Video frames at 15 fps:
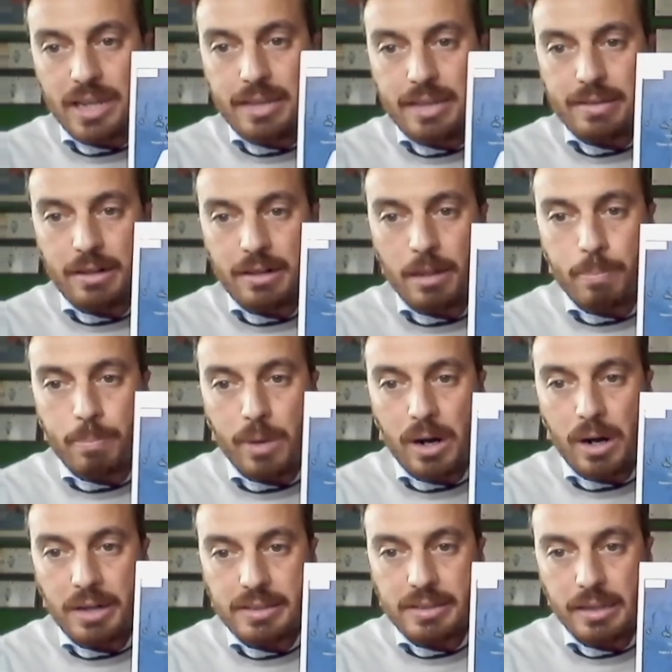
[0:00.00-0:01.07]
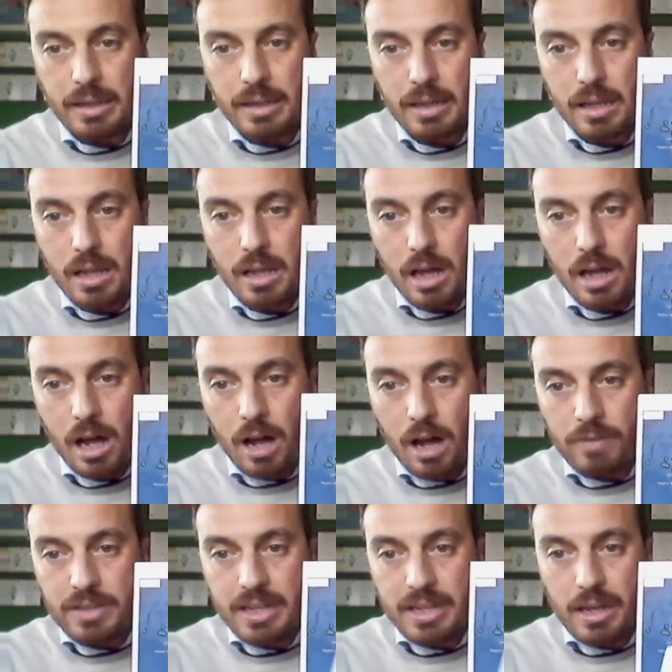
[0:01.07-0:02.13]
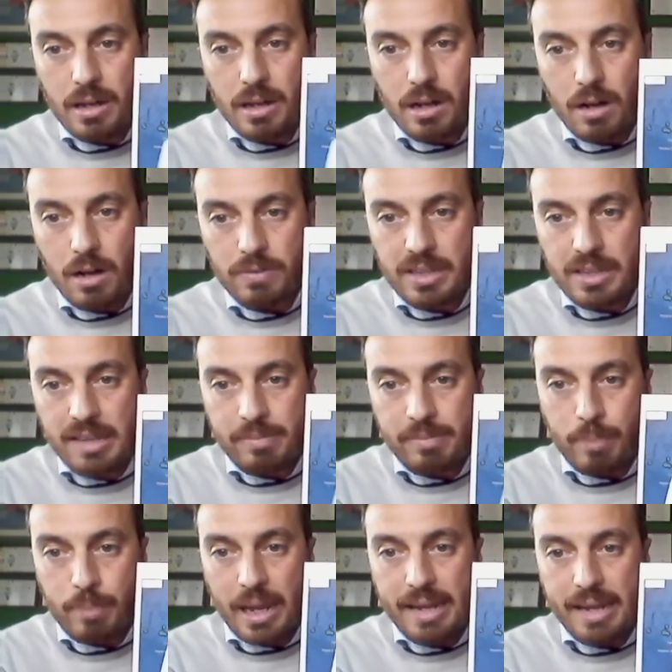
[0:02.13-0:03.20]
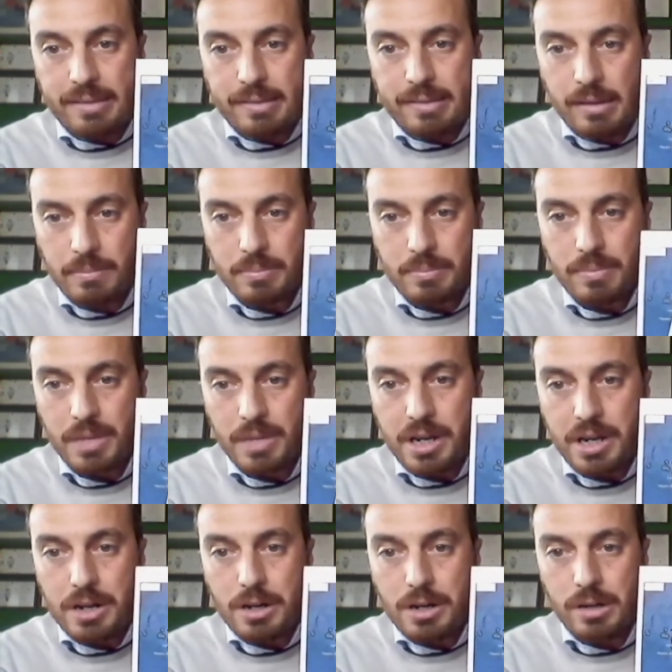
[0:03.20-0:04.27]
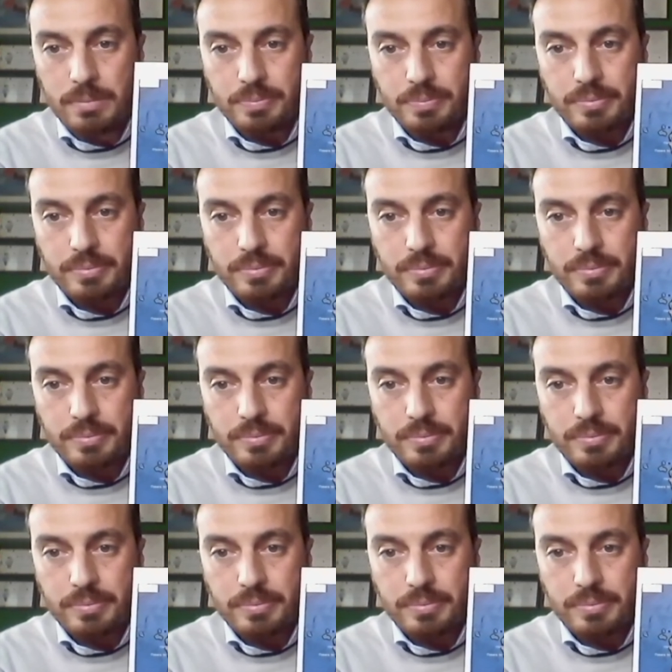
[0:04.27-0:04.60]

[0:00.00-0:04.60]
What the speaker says: internal part of this place here